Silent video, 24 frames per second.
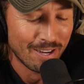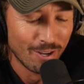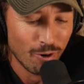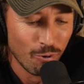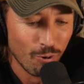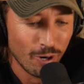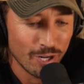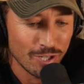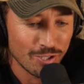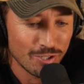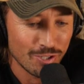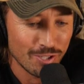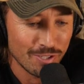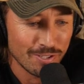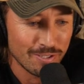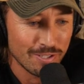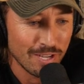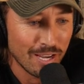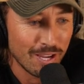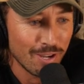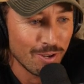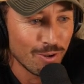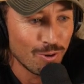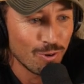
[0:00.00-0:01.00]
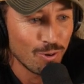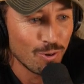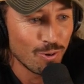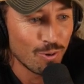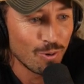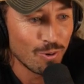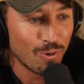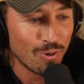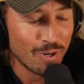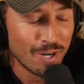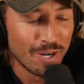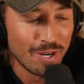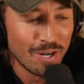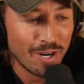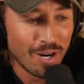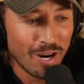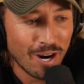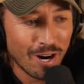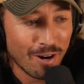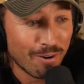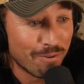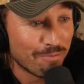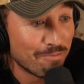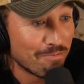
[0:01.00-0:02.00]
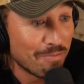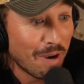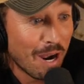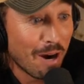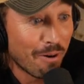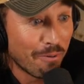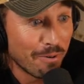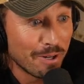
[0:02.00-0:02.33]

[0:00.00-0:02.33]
questions that you are, are